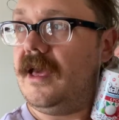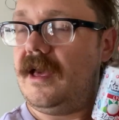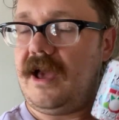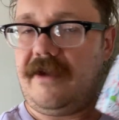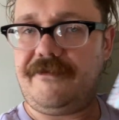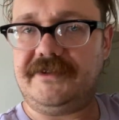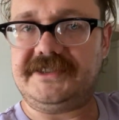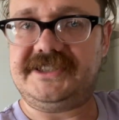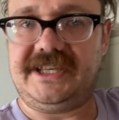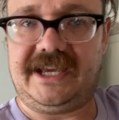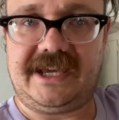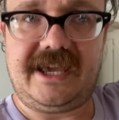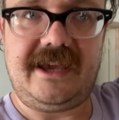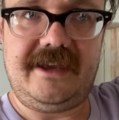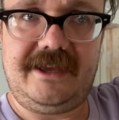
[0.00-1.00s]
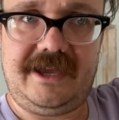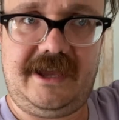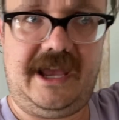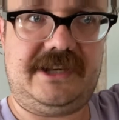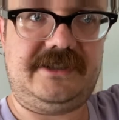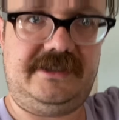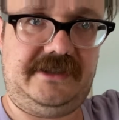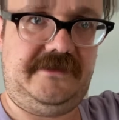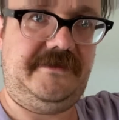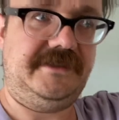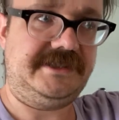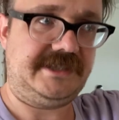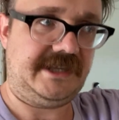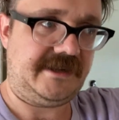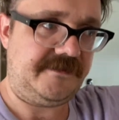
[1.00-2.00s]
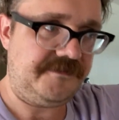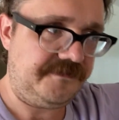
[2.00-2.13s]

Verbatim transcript: I feel sick. I actually do feel sick.